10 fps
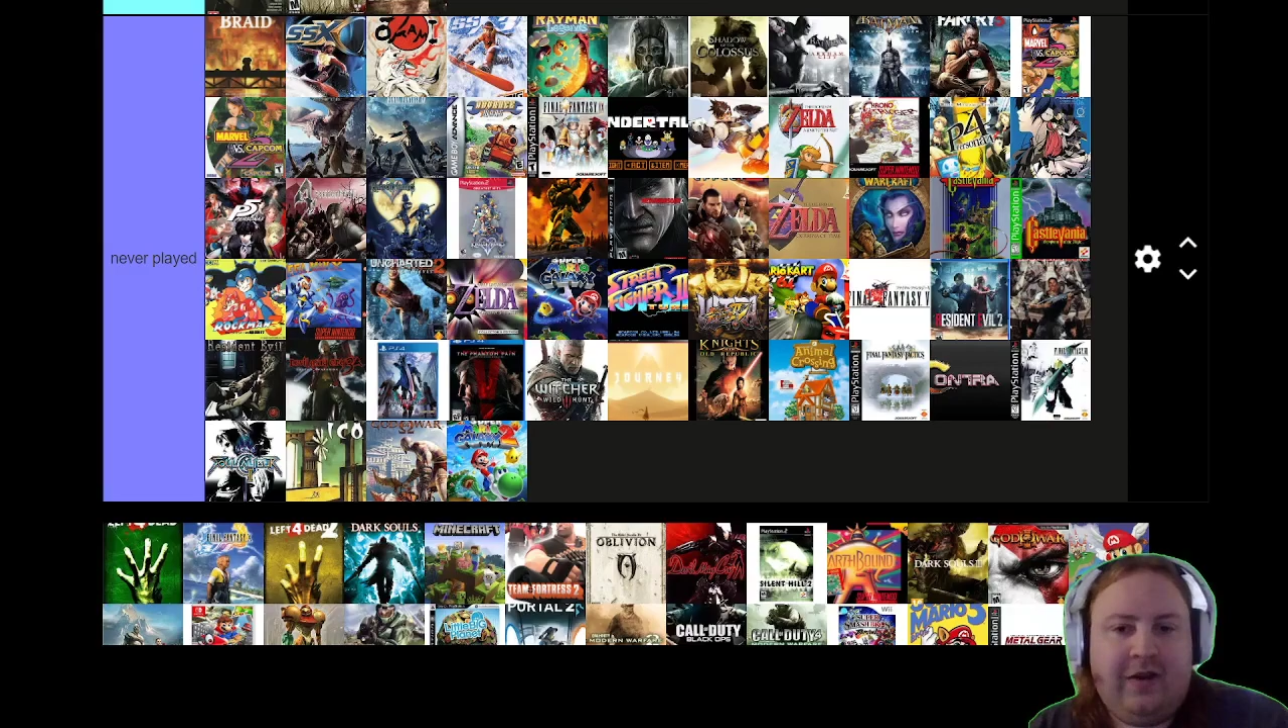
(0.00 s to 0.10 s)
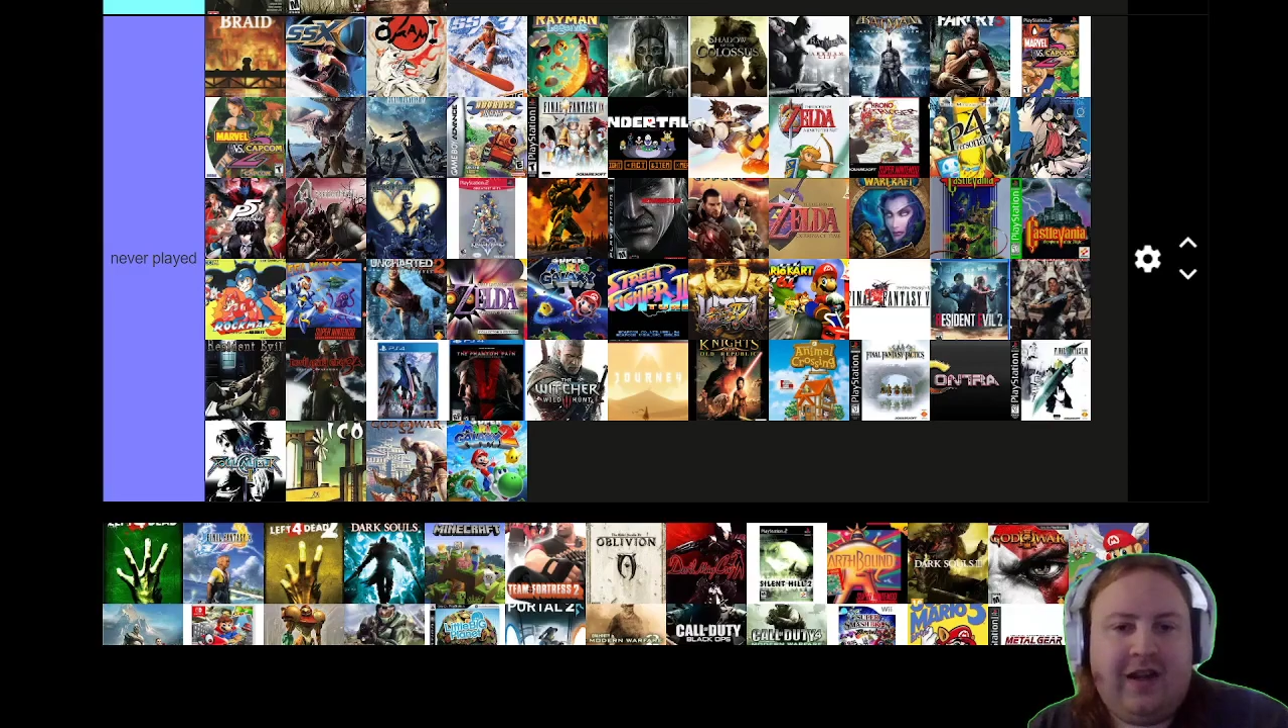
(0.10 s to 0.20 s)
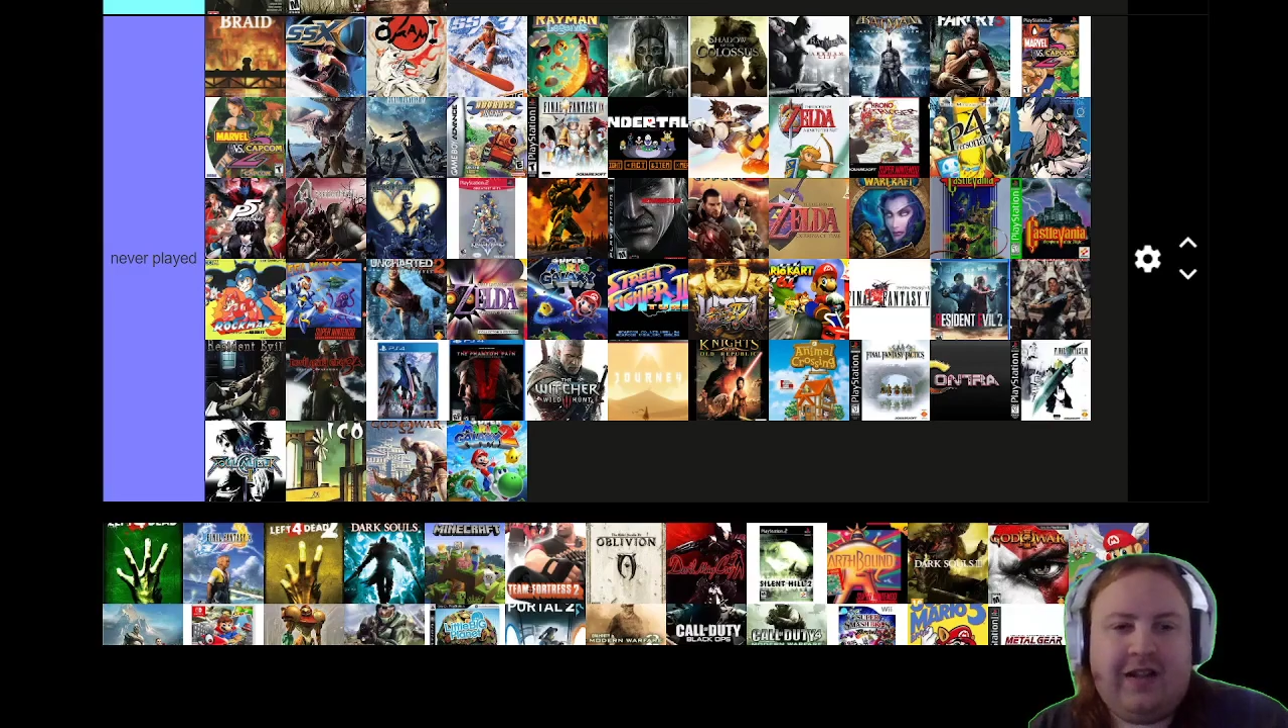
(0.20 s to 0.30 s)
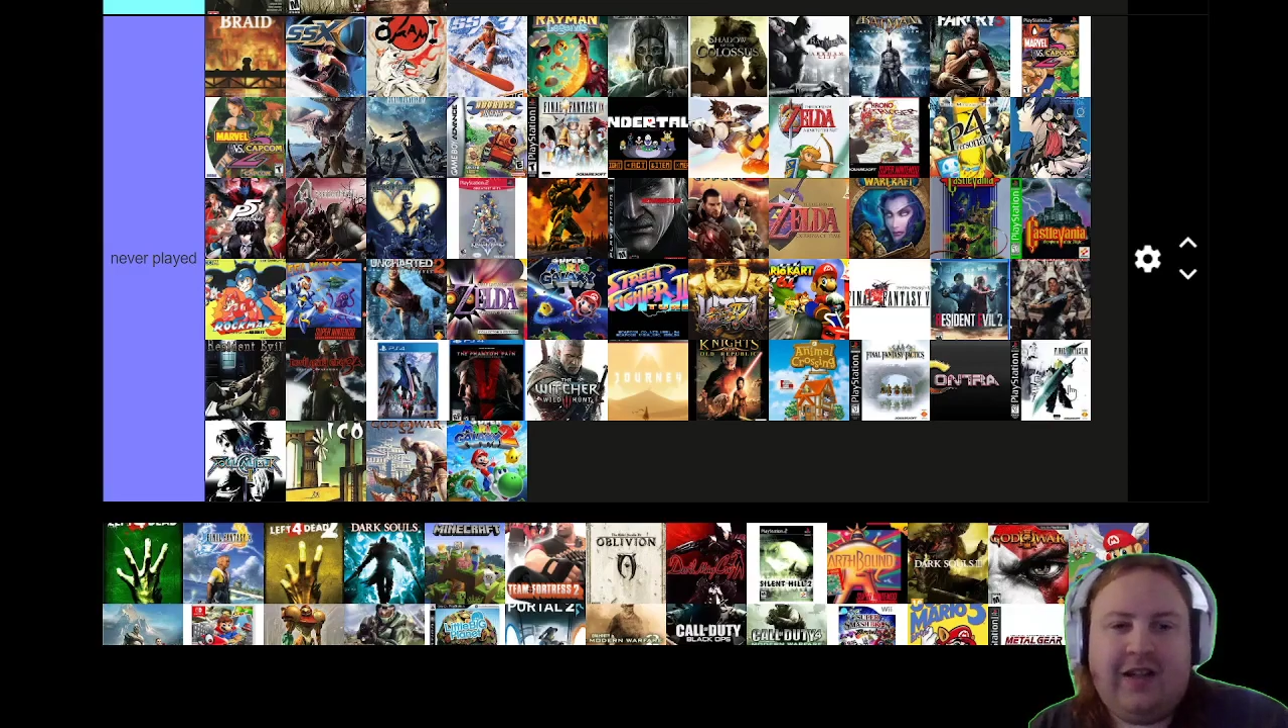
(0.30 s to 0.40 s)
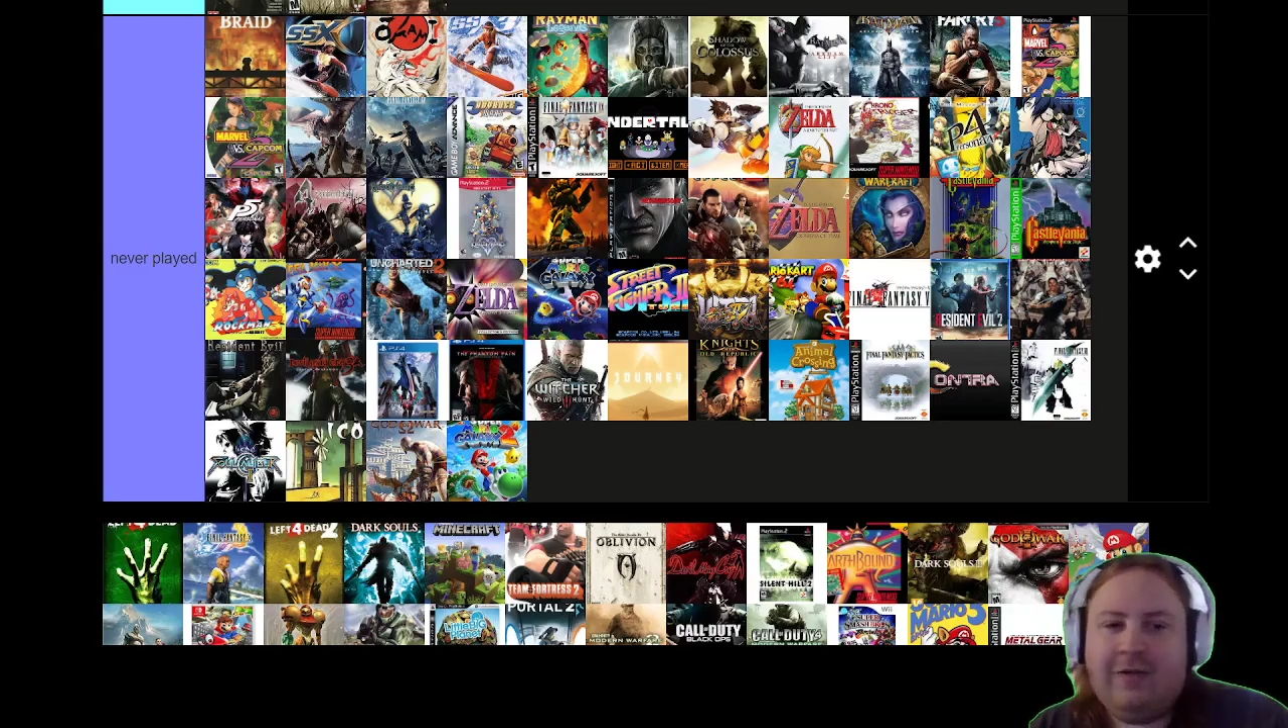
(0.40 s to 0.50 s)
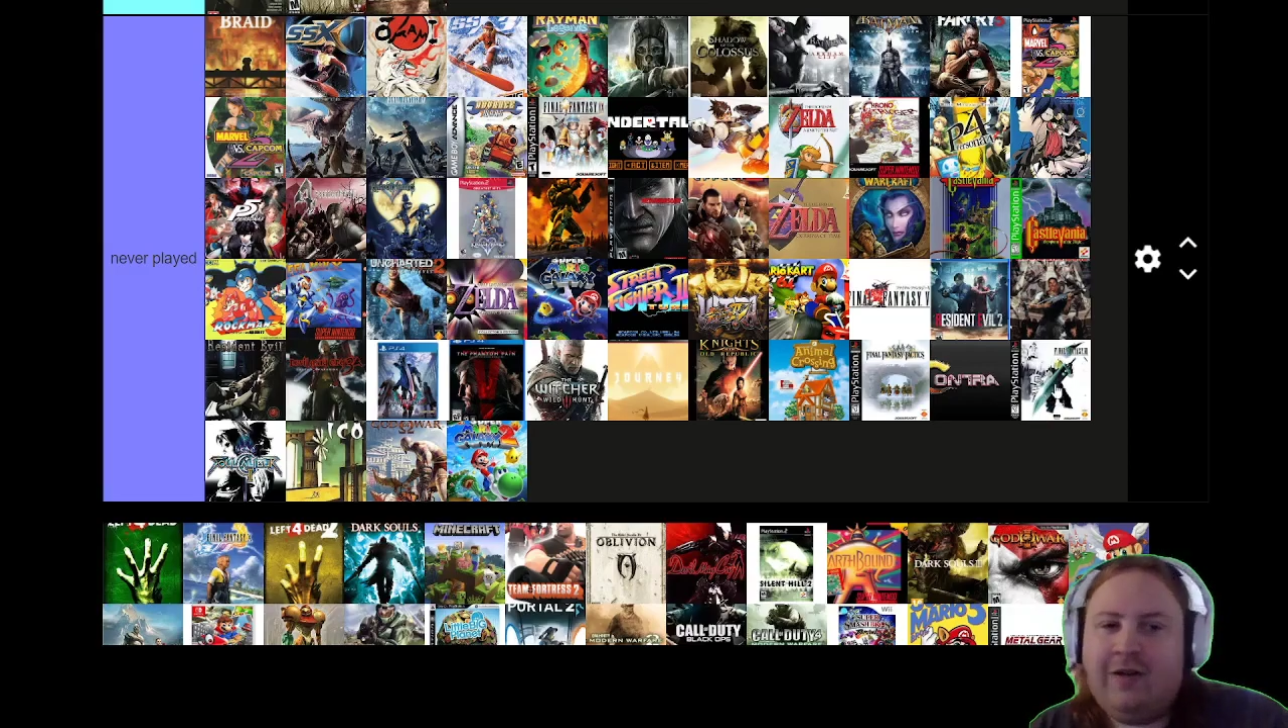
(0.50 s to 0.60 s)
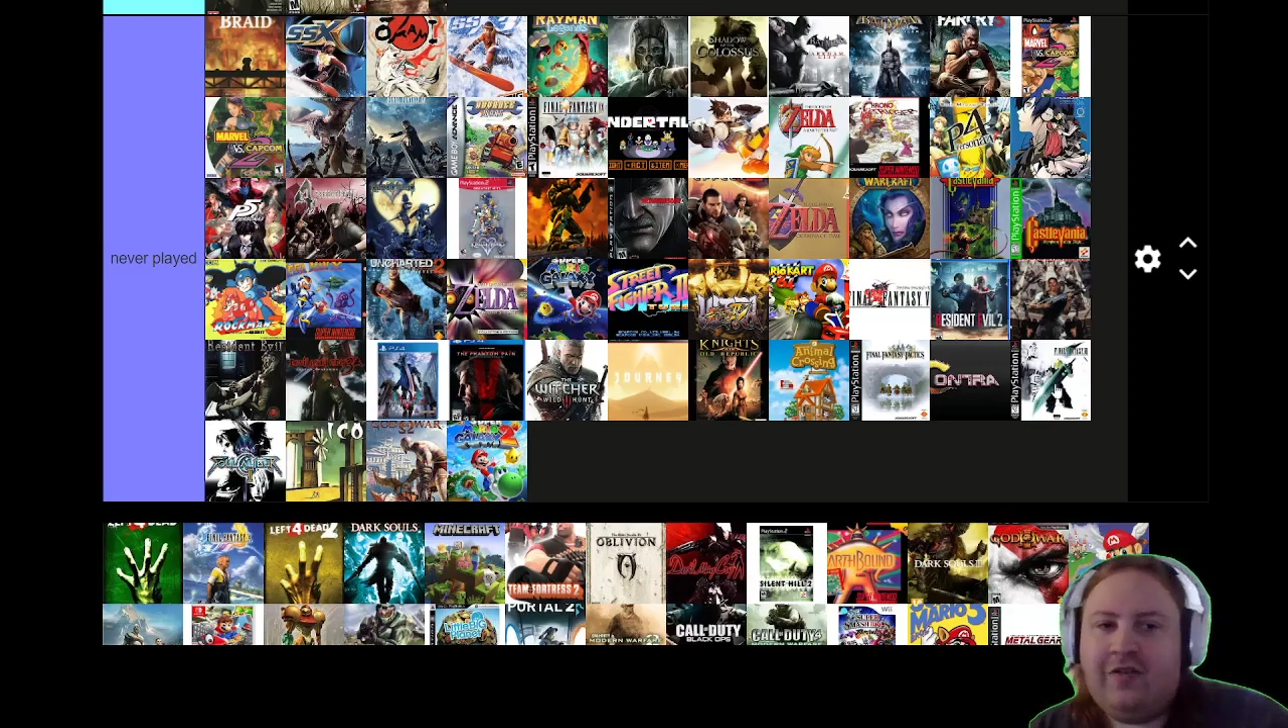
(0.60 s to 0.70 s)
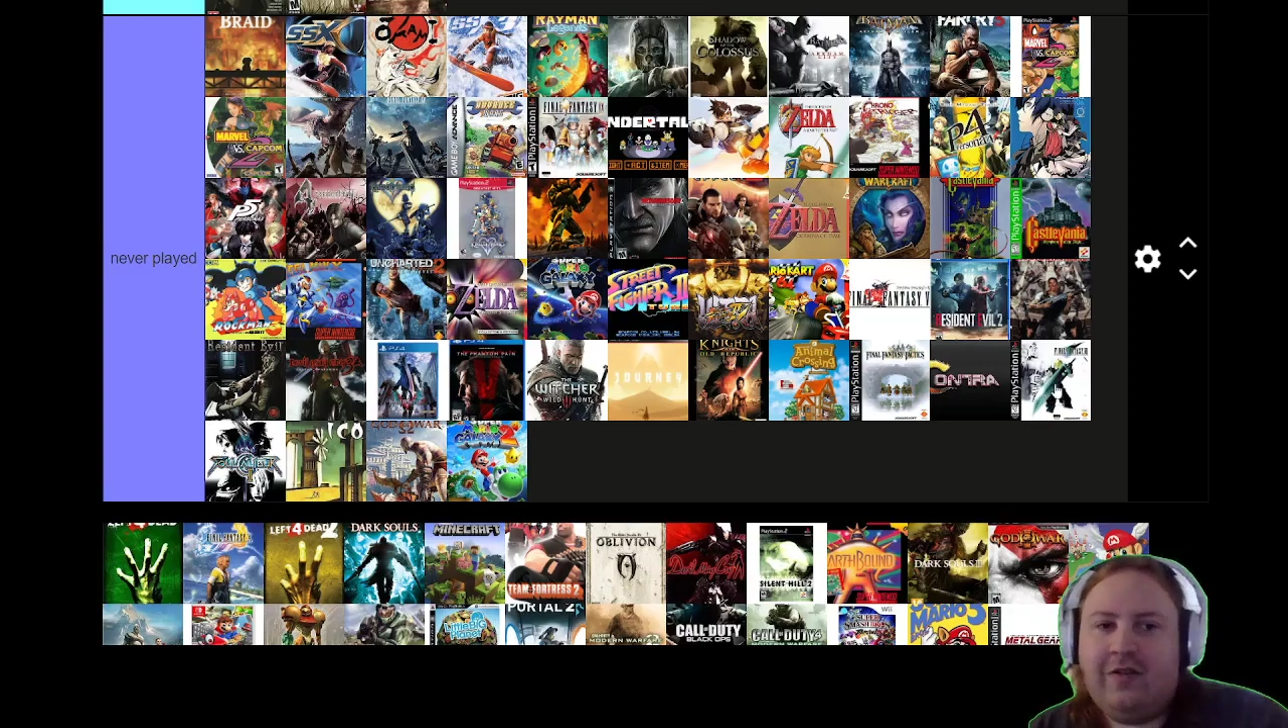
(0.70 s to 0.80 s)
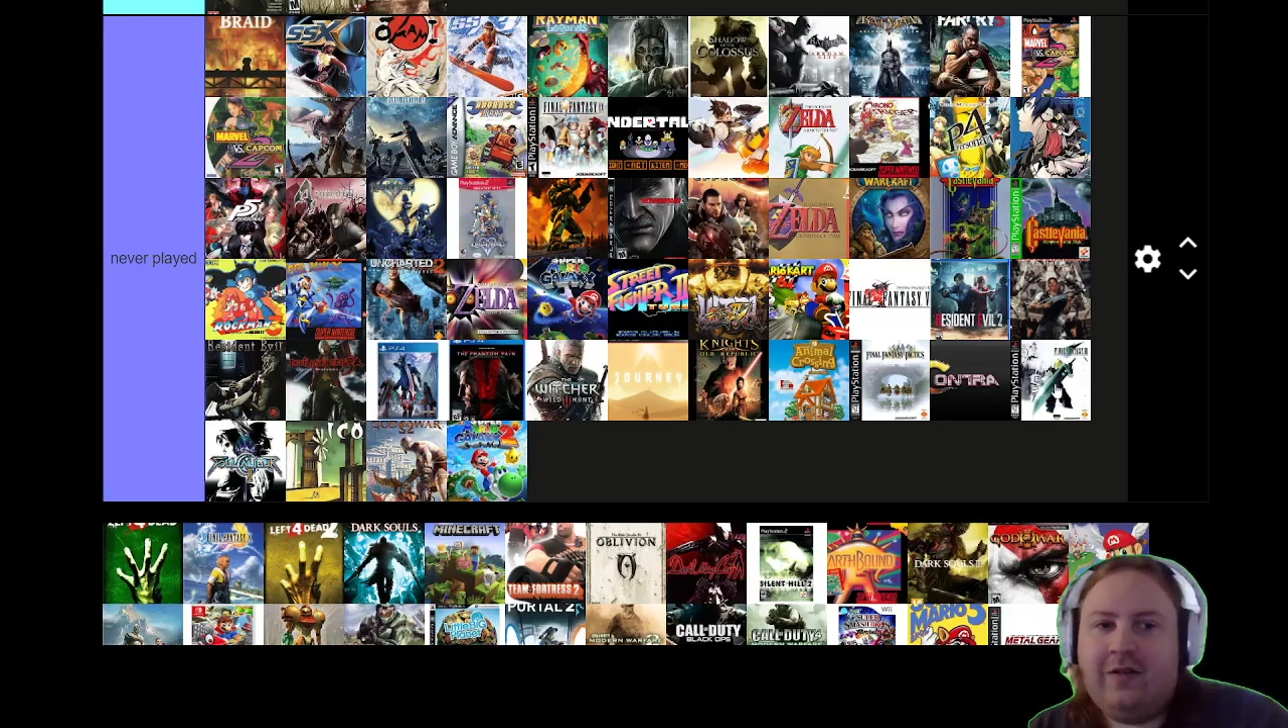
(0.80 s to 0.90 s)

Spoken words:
not the original,